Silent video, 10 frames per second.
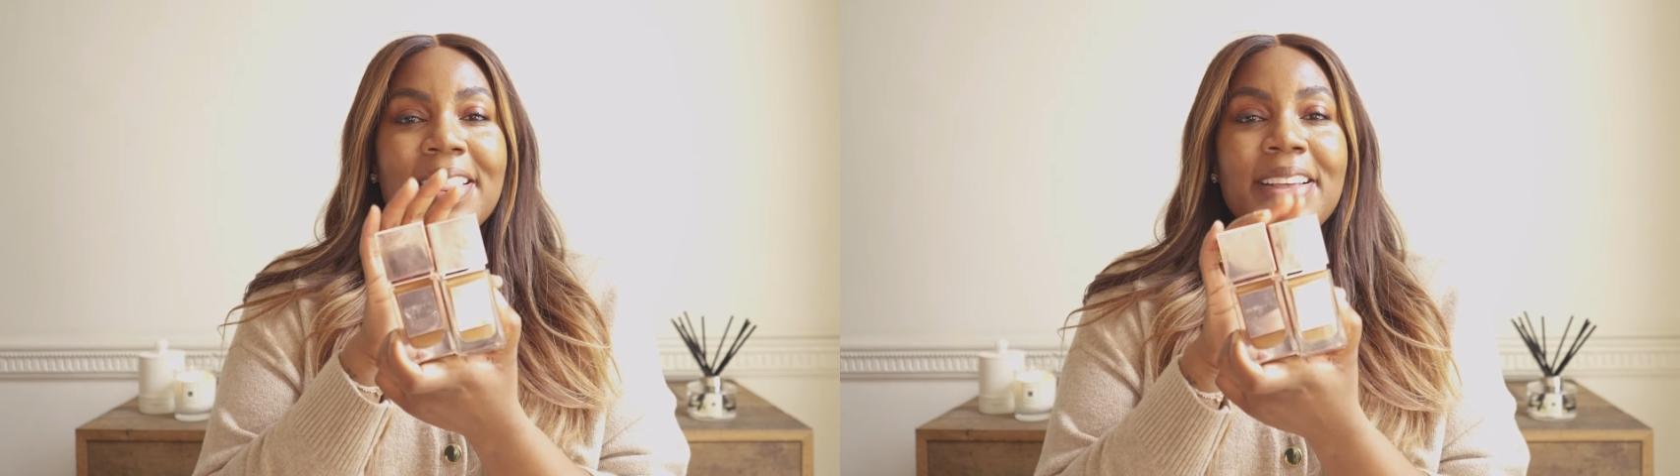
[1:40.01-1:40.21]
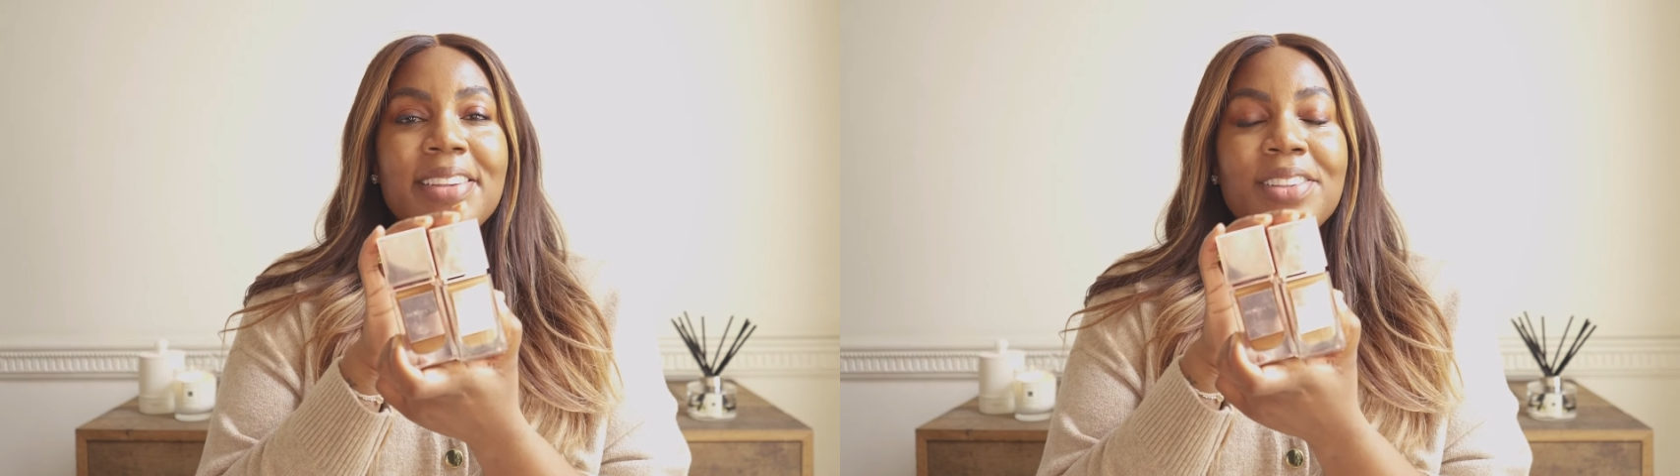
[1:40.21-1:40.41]

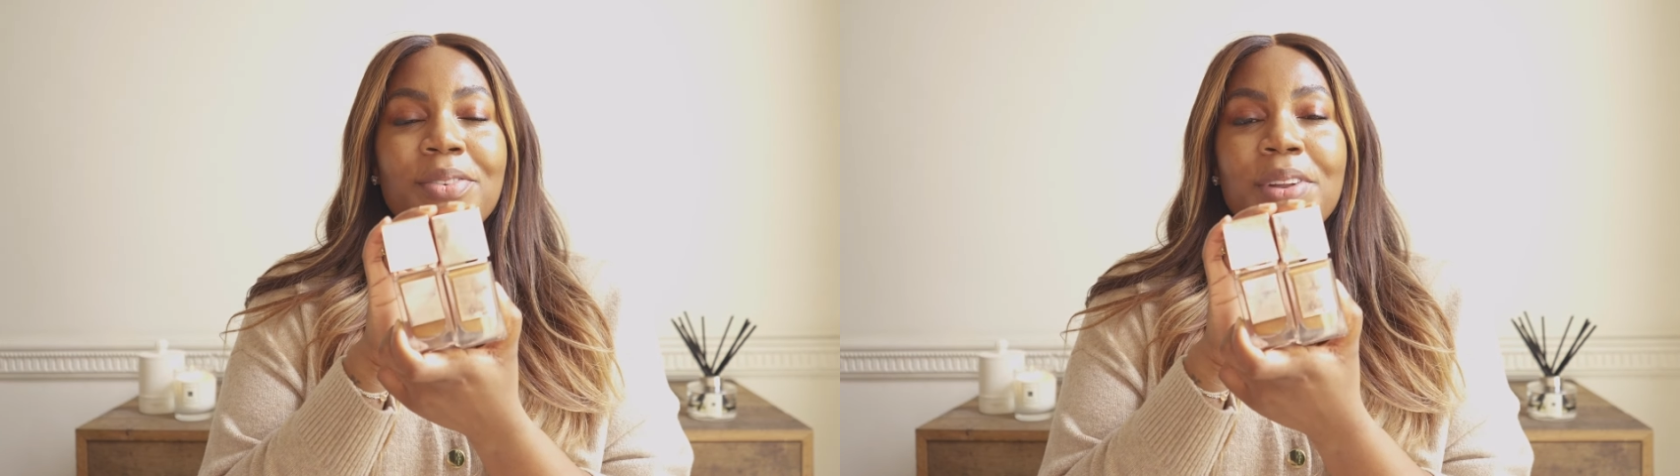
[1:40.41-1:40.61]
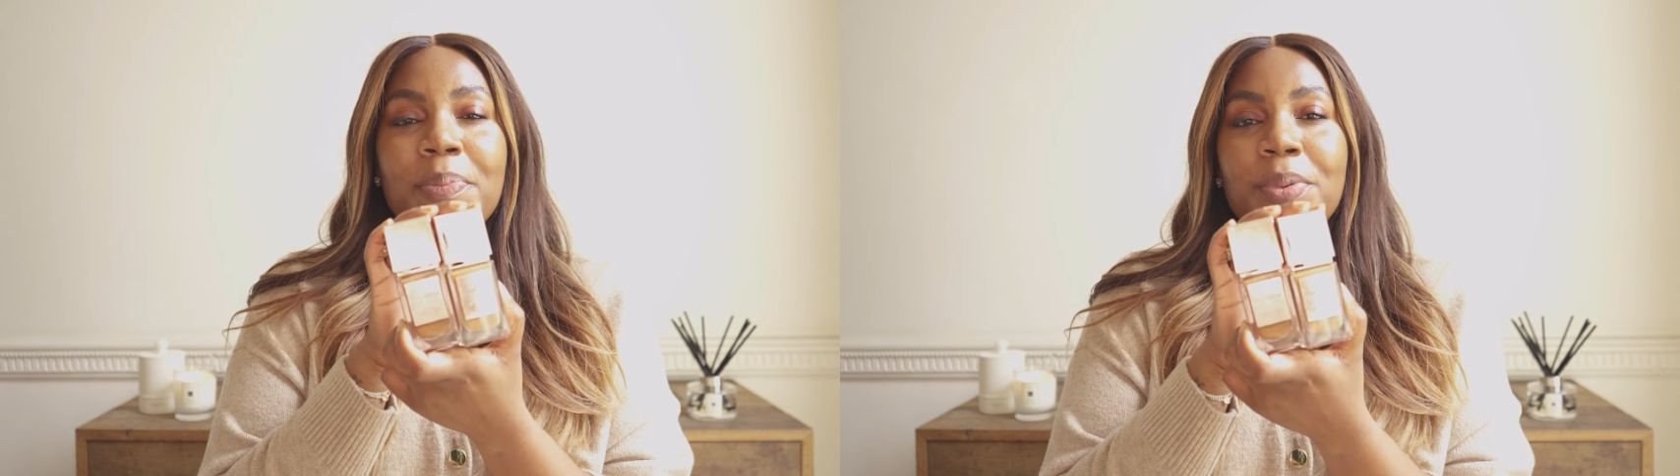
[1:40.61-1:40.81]
This is
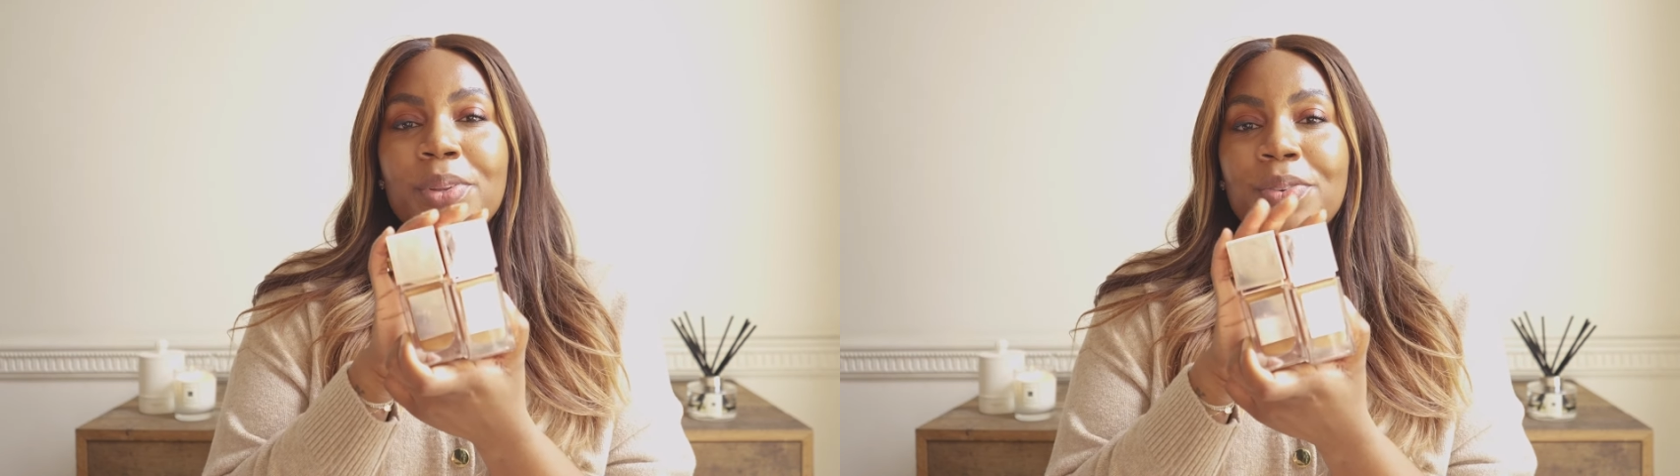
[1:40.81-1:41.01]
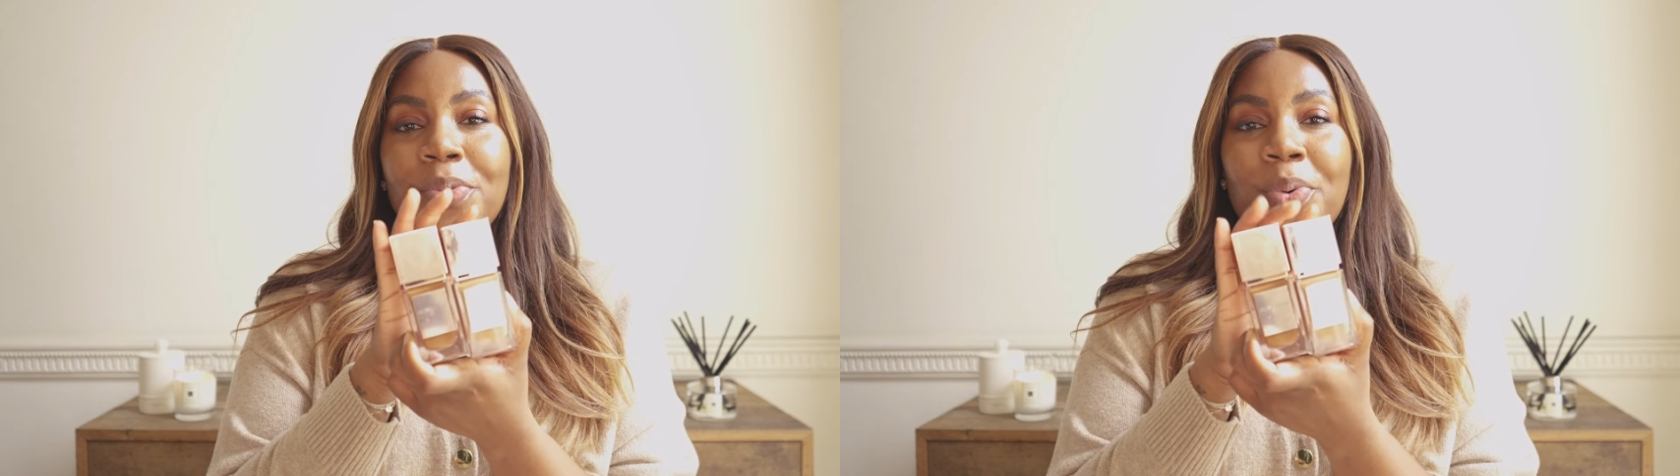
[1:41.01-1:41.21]
a really
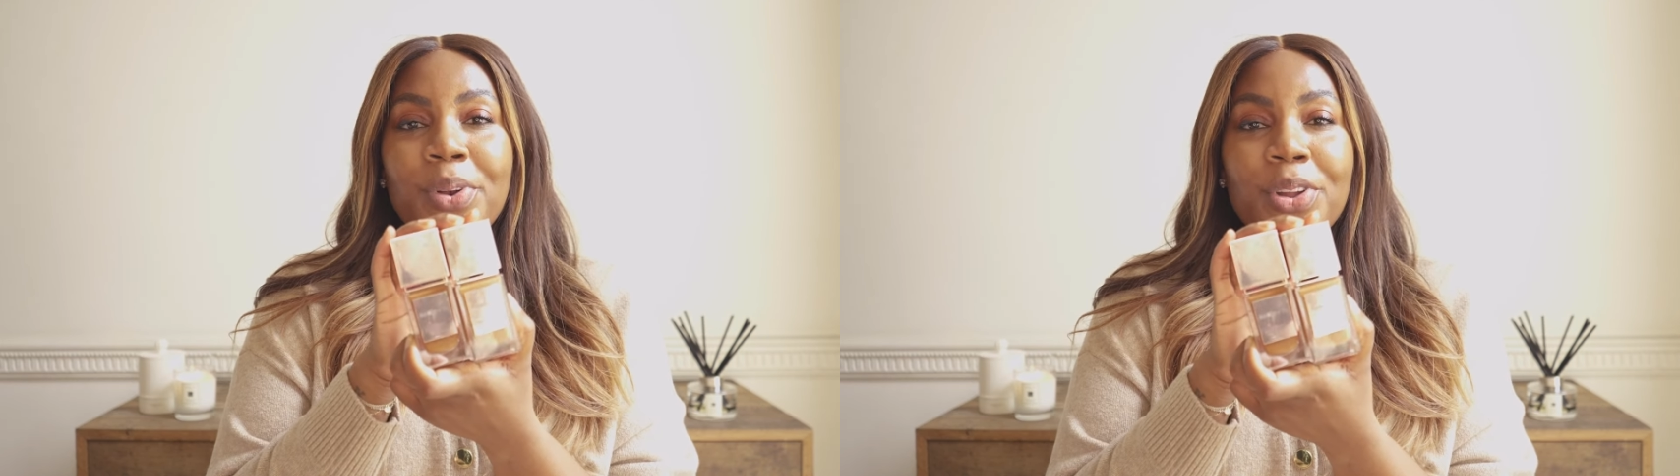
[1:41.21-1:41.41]
beautiful